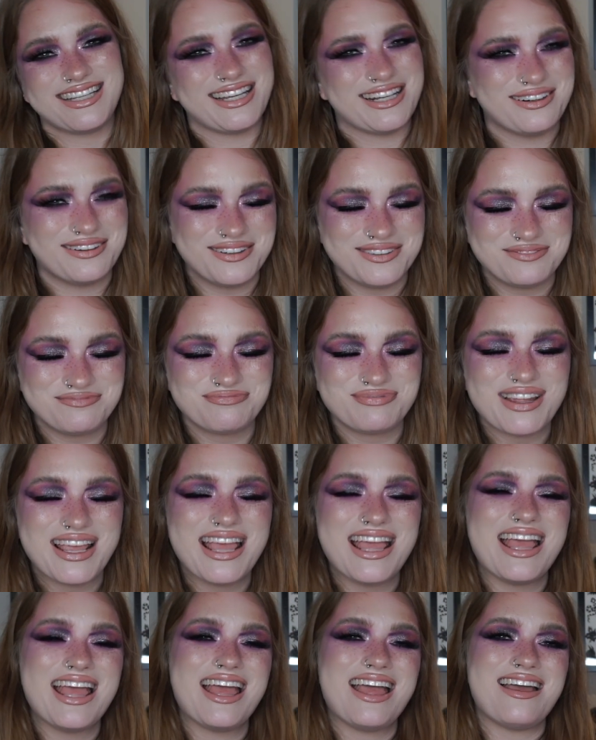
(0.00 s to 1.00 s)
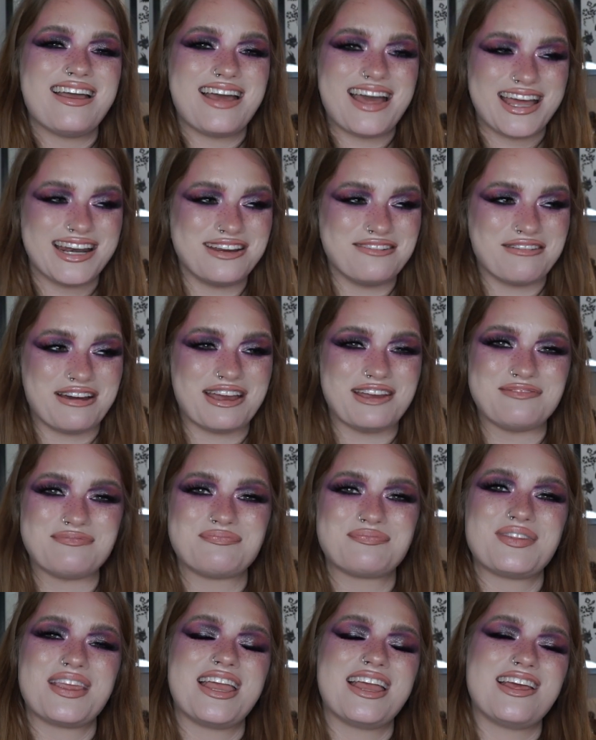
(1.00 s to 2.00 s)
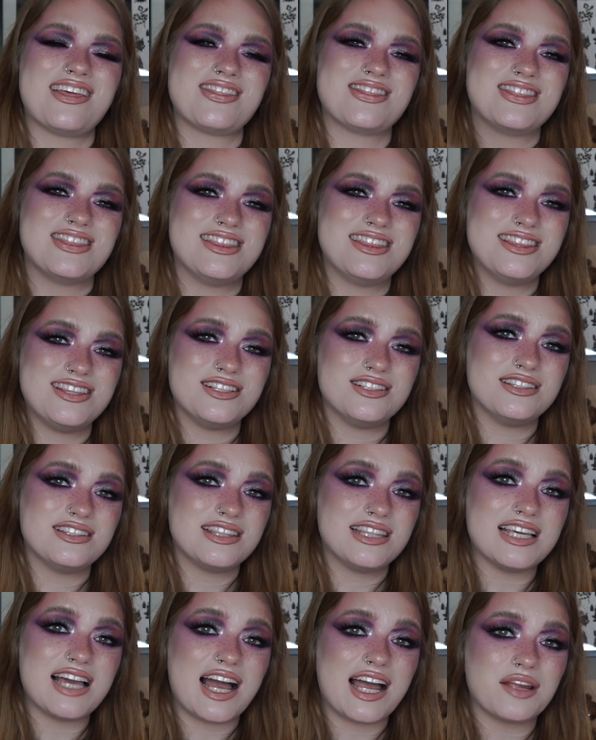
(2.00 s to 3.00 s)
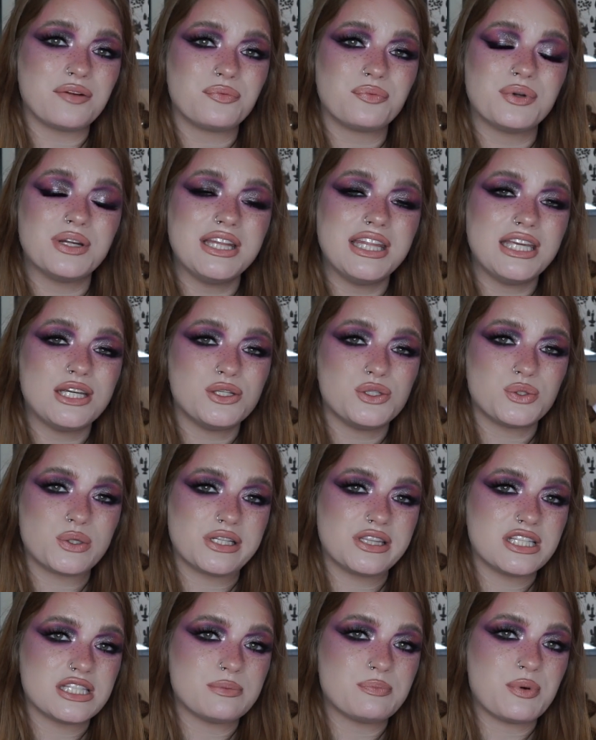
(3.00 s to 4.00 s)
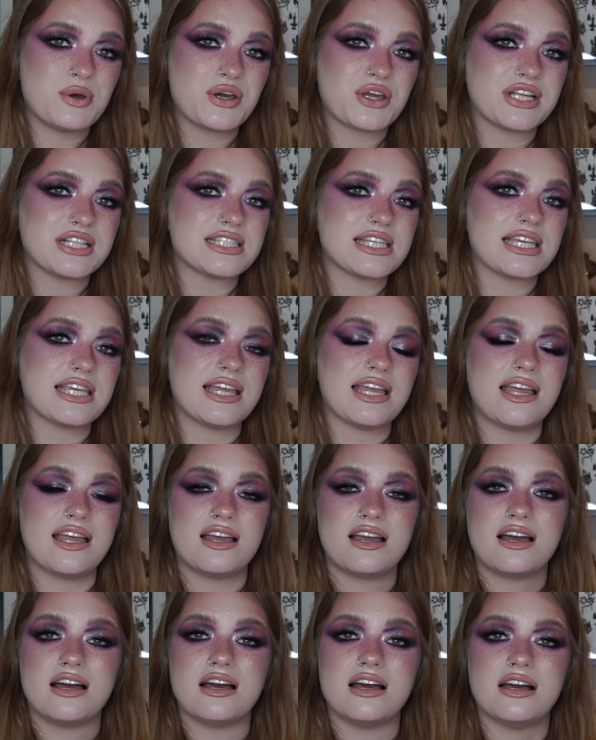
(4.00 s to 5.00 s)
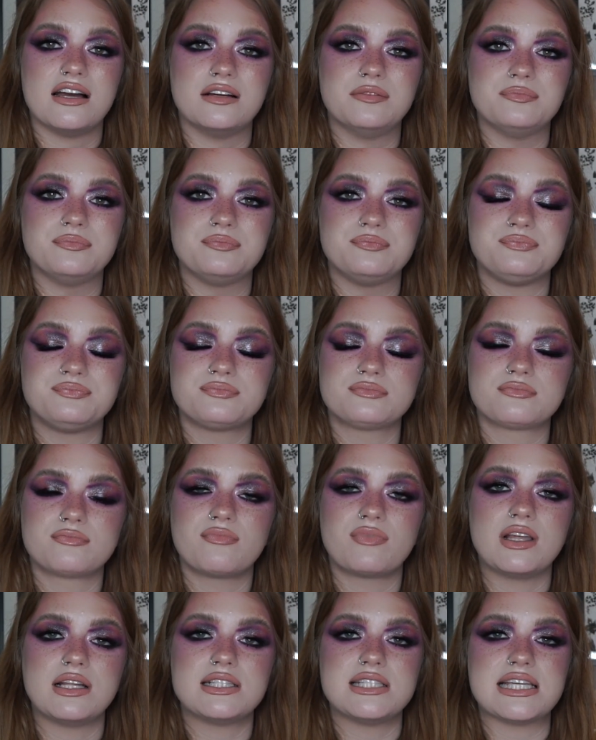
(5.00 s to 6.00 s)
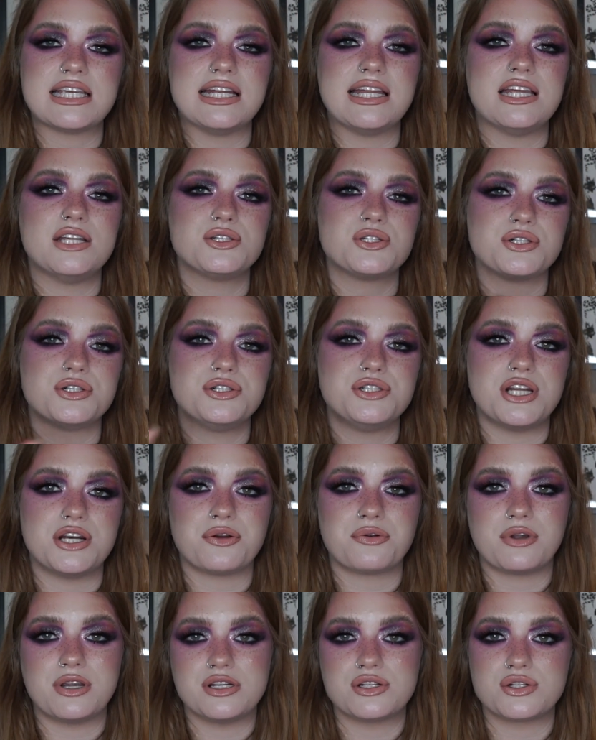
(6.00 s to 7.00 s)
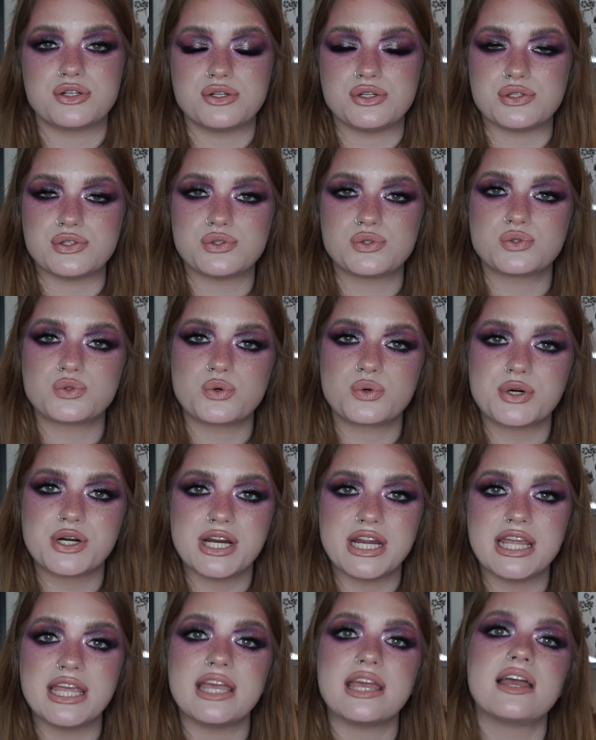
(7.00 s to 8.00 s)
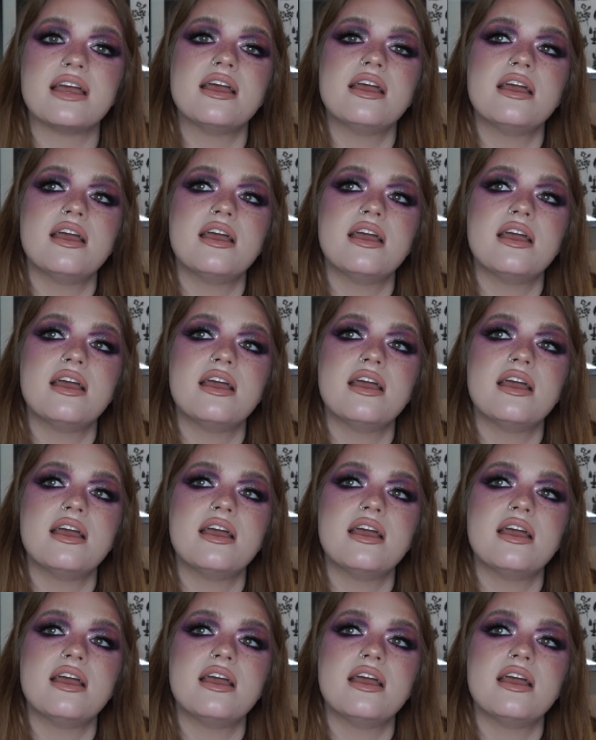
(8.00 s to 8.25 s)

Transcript: you know? Anyway, I really enjoyed this book. It's like, um, it's like an intergenerational story